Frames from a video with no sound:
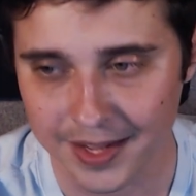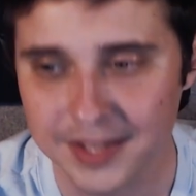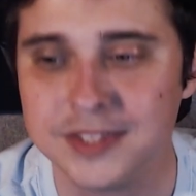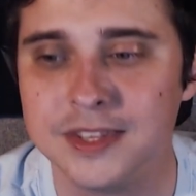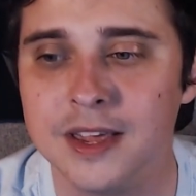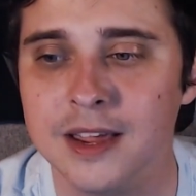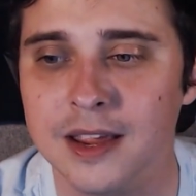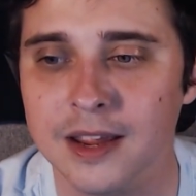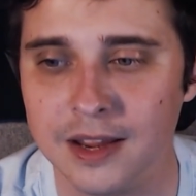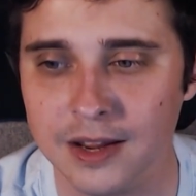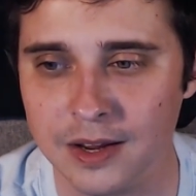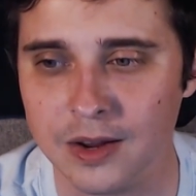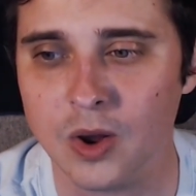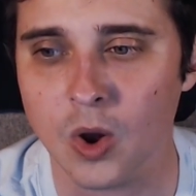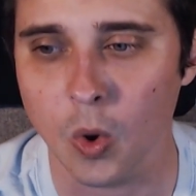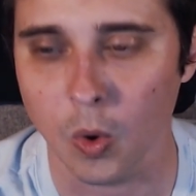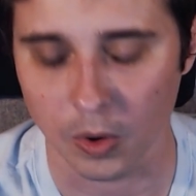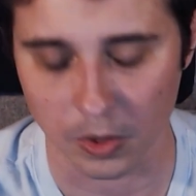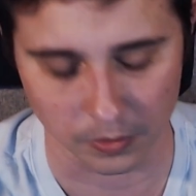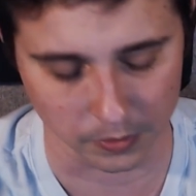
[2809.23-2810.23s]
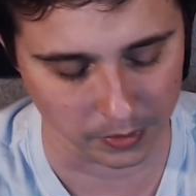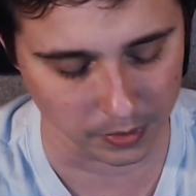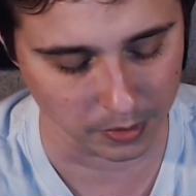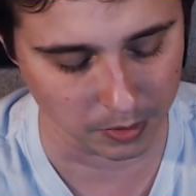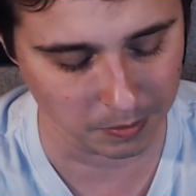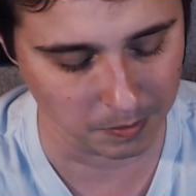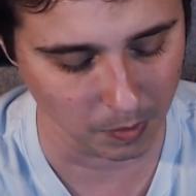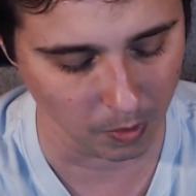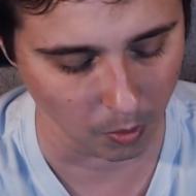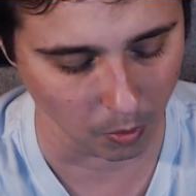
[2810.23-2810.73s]
a
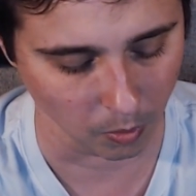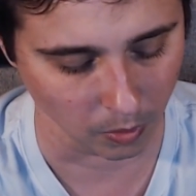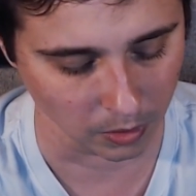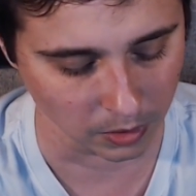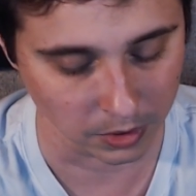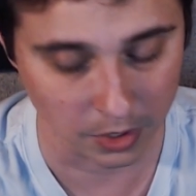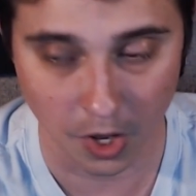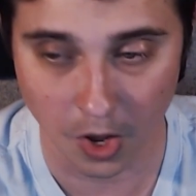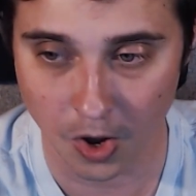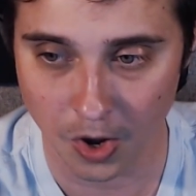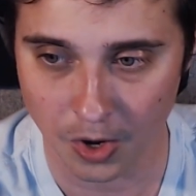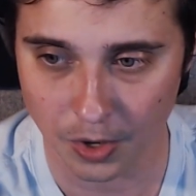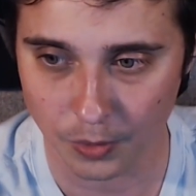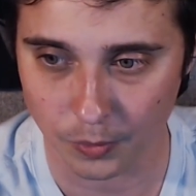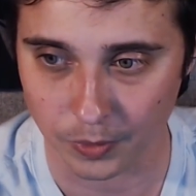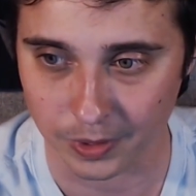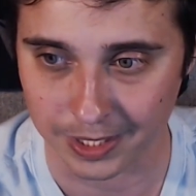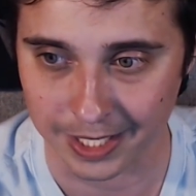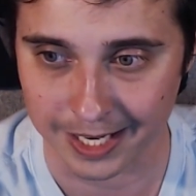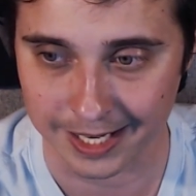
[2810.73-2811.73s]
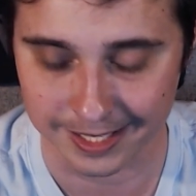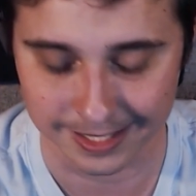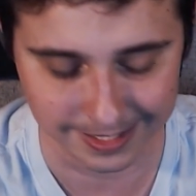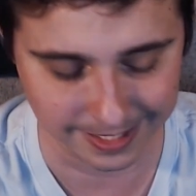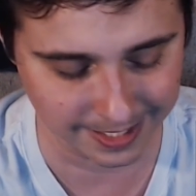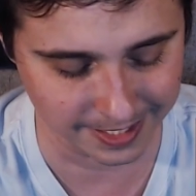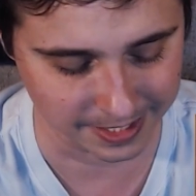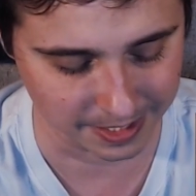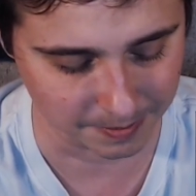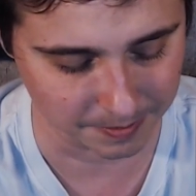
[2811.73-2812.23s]
courtroom or law related
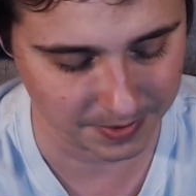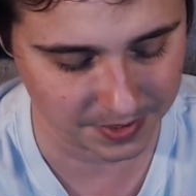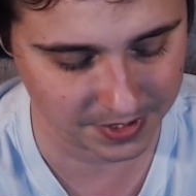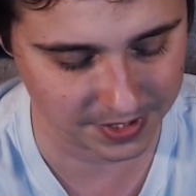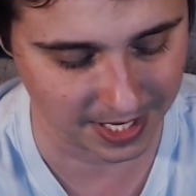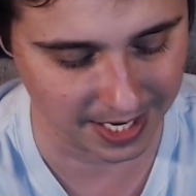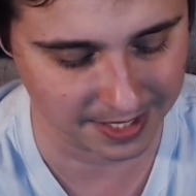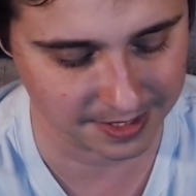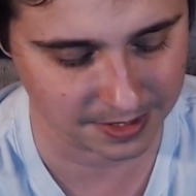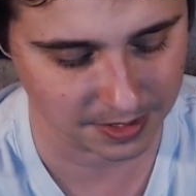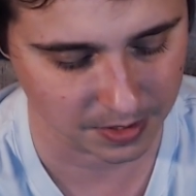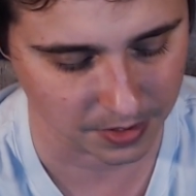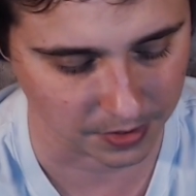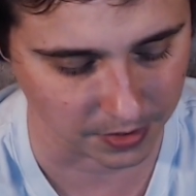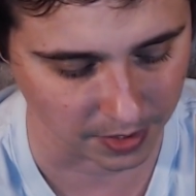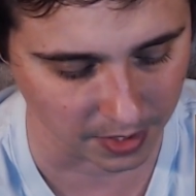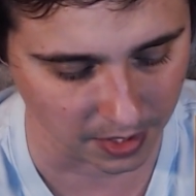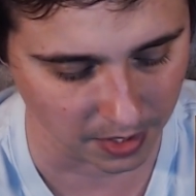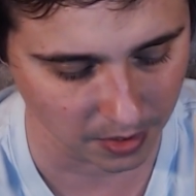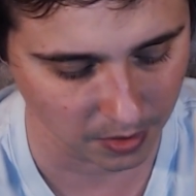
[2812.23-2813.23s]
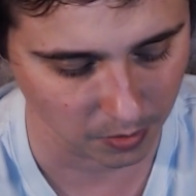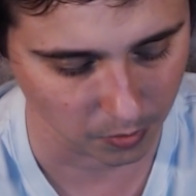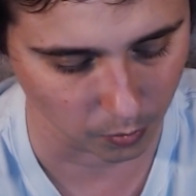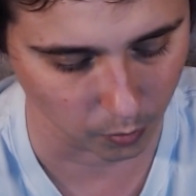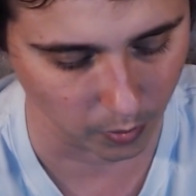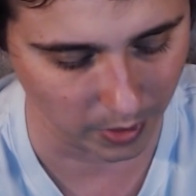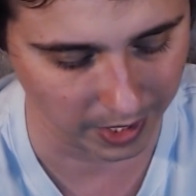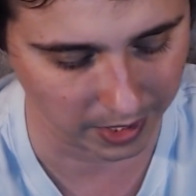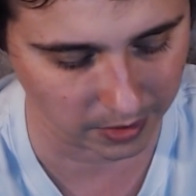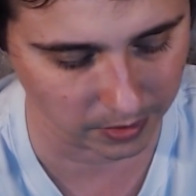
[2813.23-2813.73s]
idiom. Set the
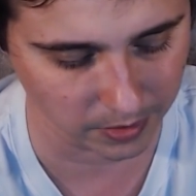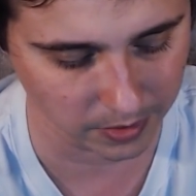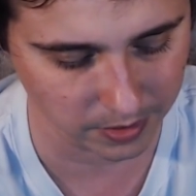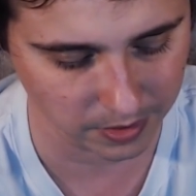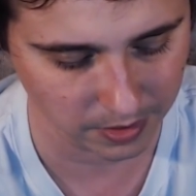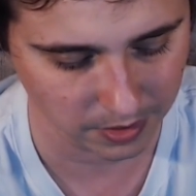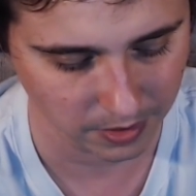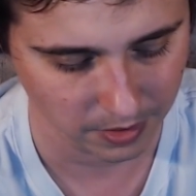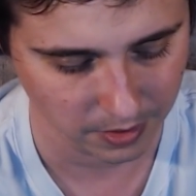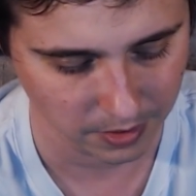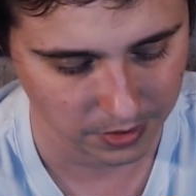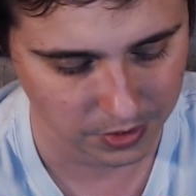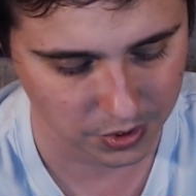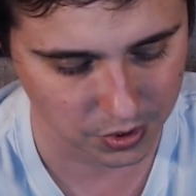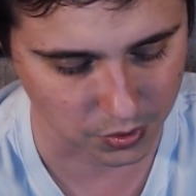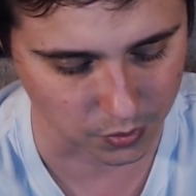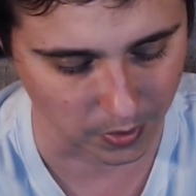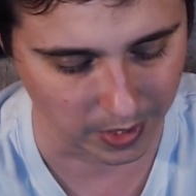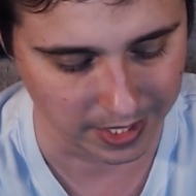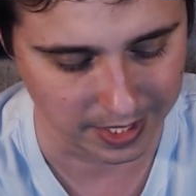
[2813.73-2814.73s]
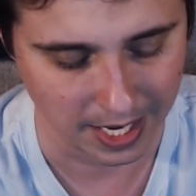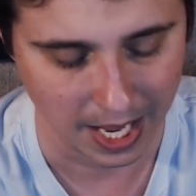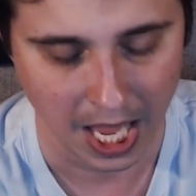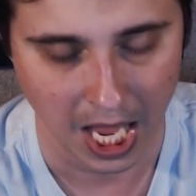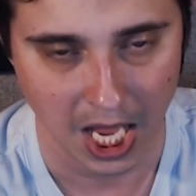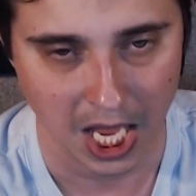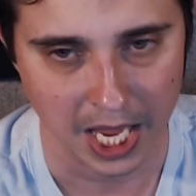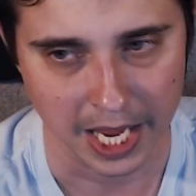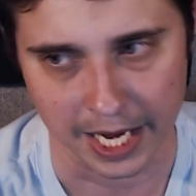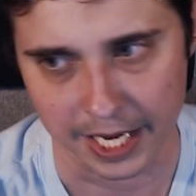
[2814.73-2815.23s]
record straight.
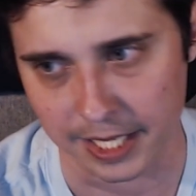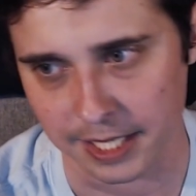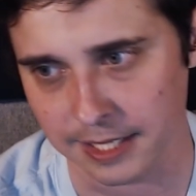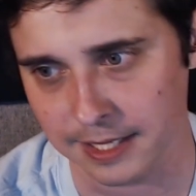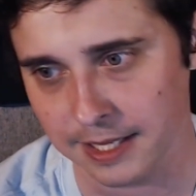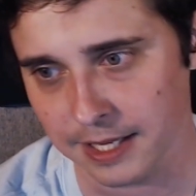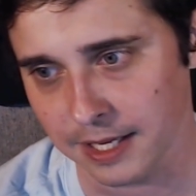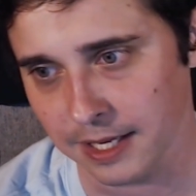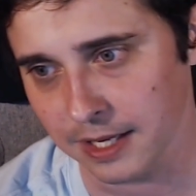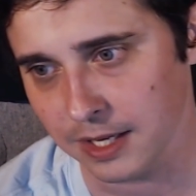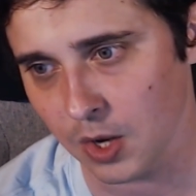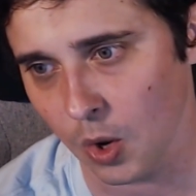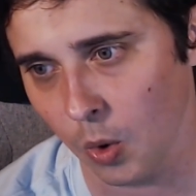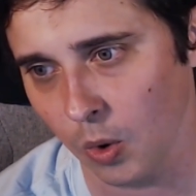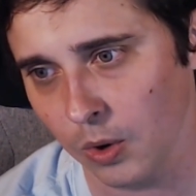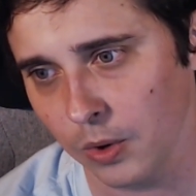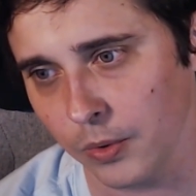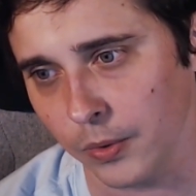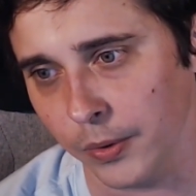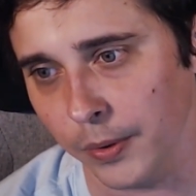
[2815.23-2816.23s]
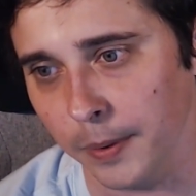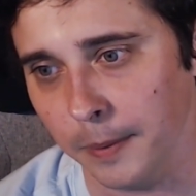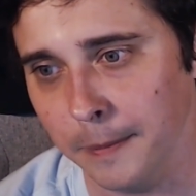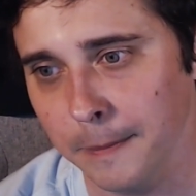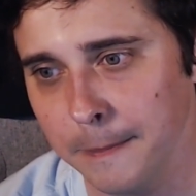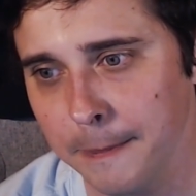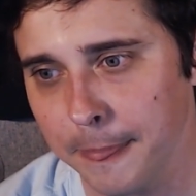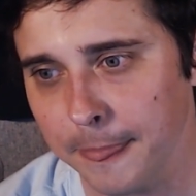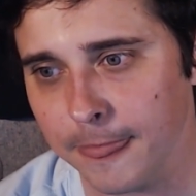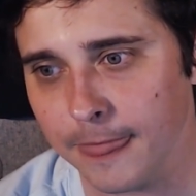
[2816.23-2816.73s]
In the courtroom,
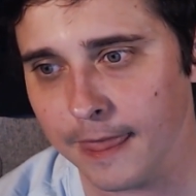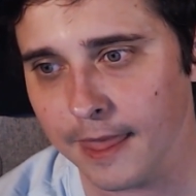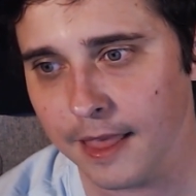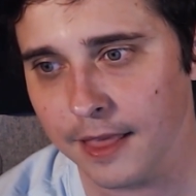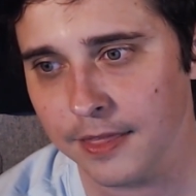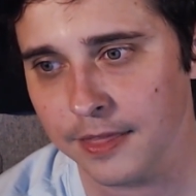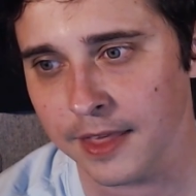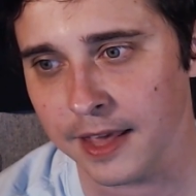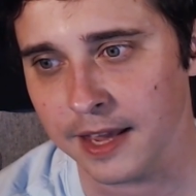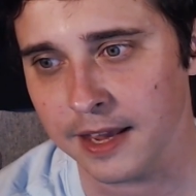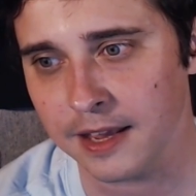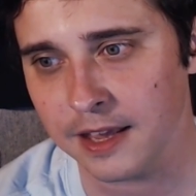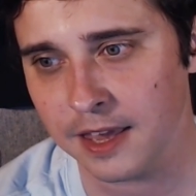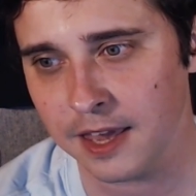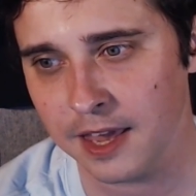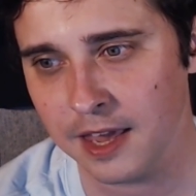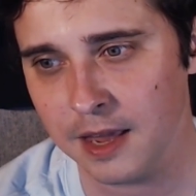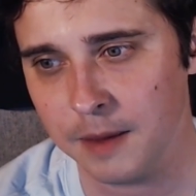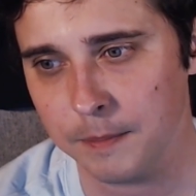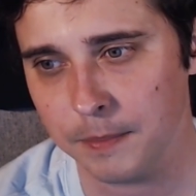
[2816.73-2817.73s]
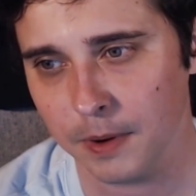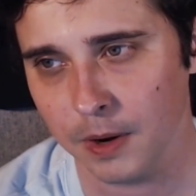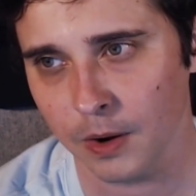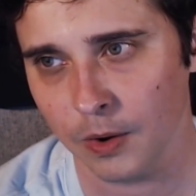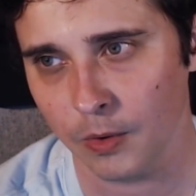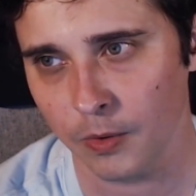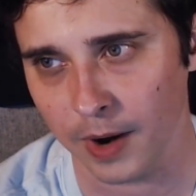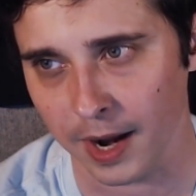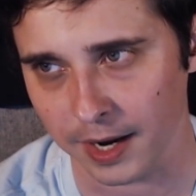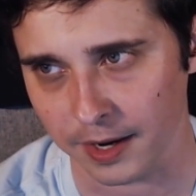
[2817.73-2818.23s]
they keep a
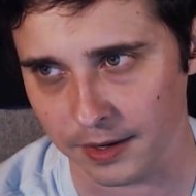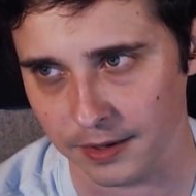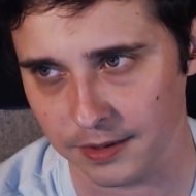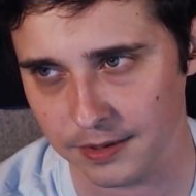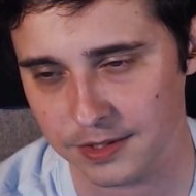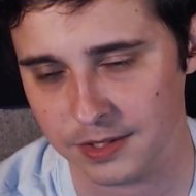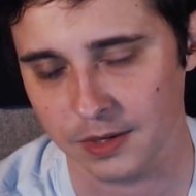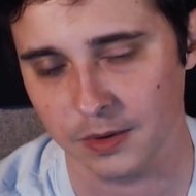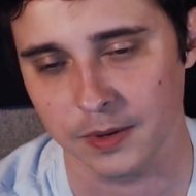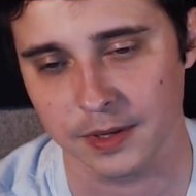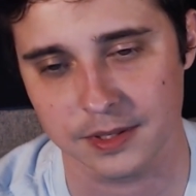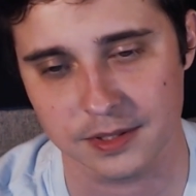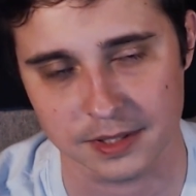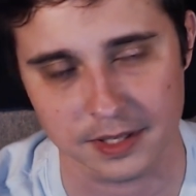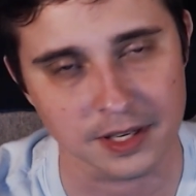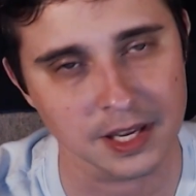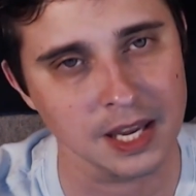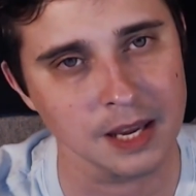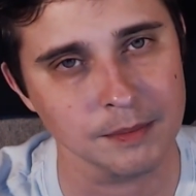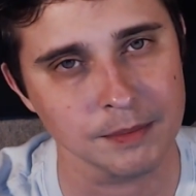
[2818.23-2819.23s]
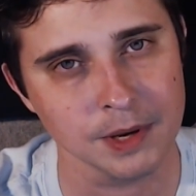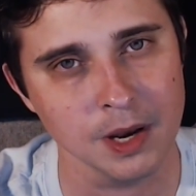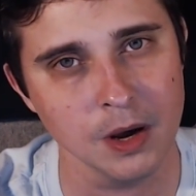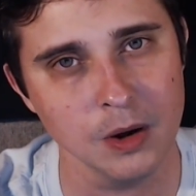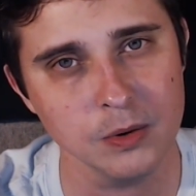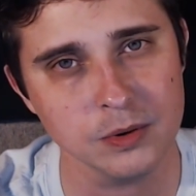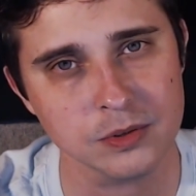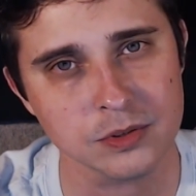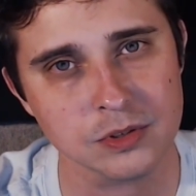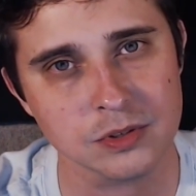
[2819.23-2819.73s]
record. So they keep
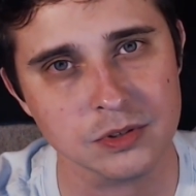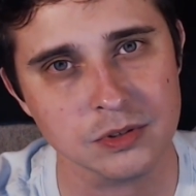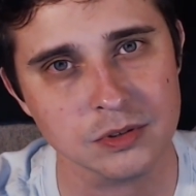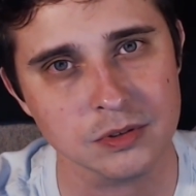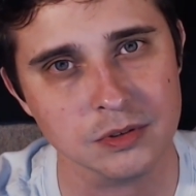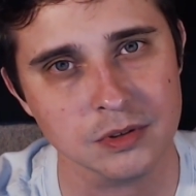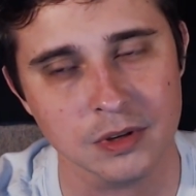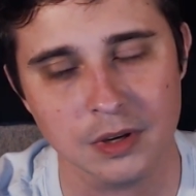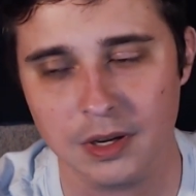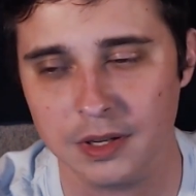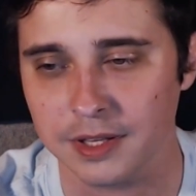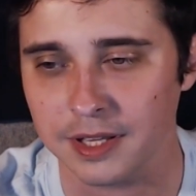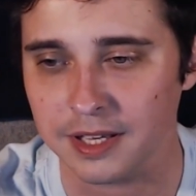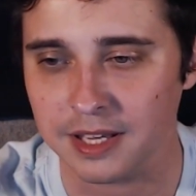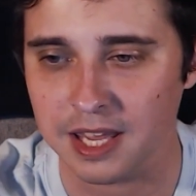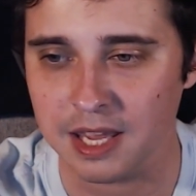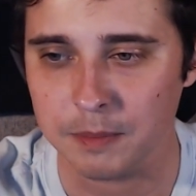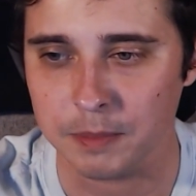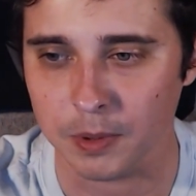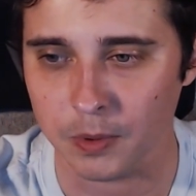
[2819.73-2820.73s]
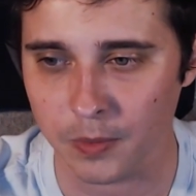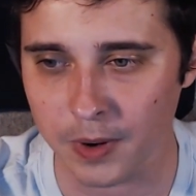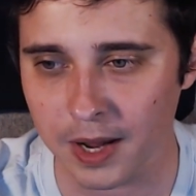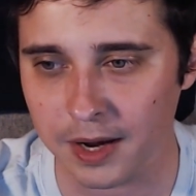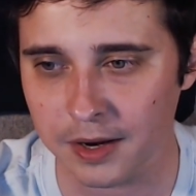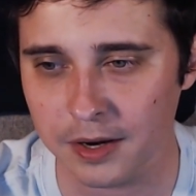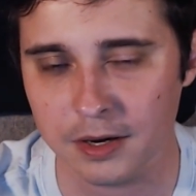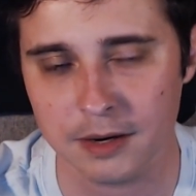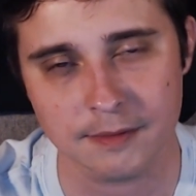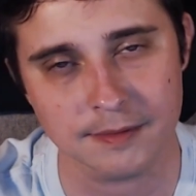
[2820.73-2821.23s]
notes. They keep a
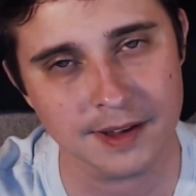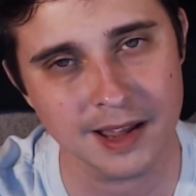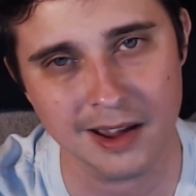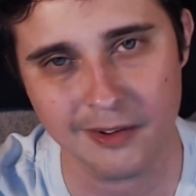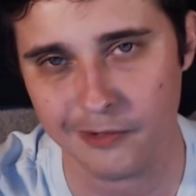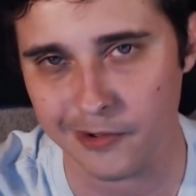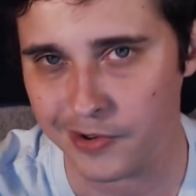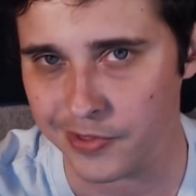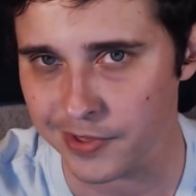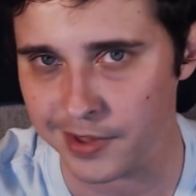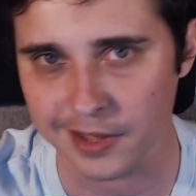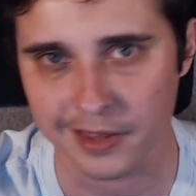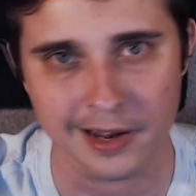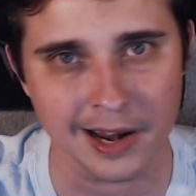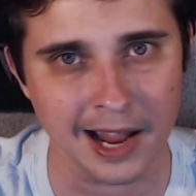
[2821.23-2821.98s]
record of everything that